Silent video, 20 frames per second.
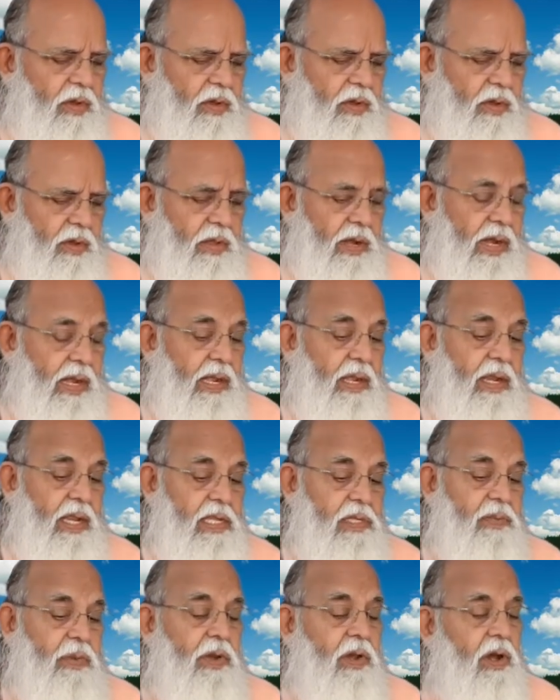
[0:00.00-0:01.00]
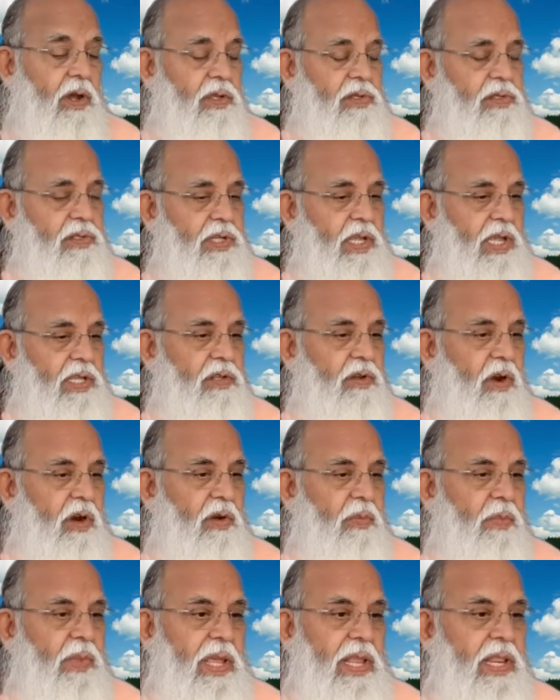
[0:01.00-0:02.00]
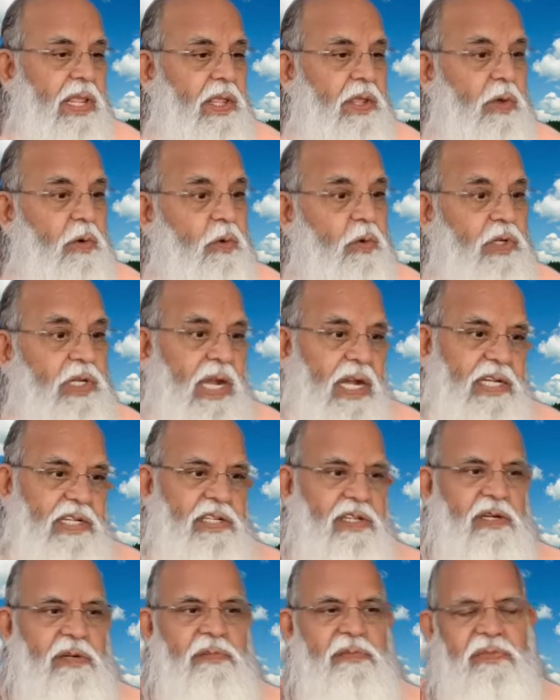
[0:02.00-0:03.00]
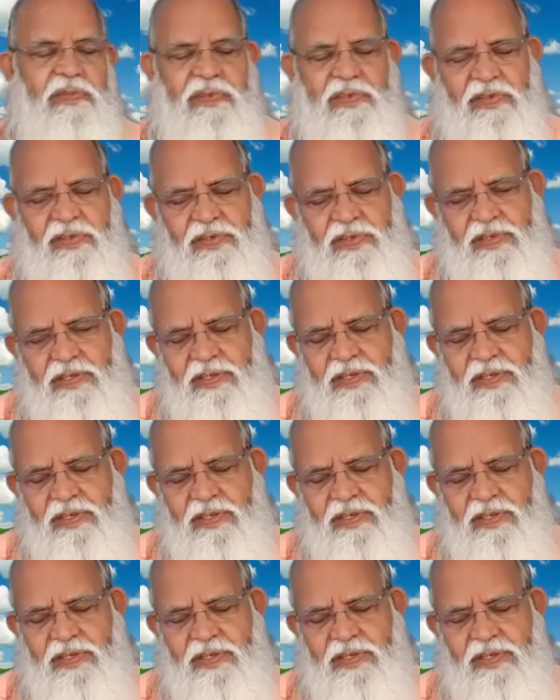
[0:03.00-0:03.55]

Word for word: Greatness because he has got many huge ashrams.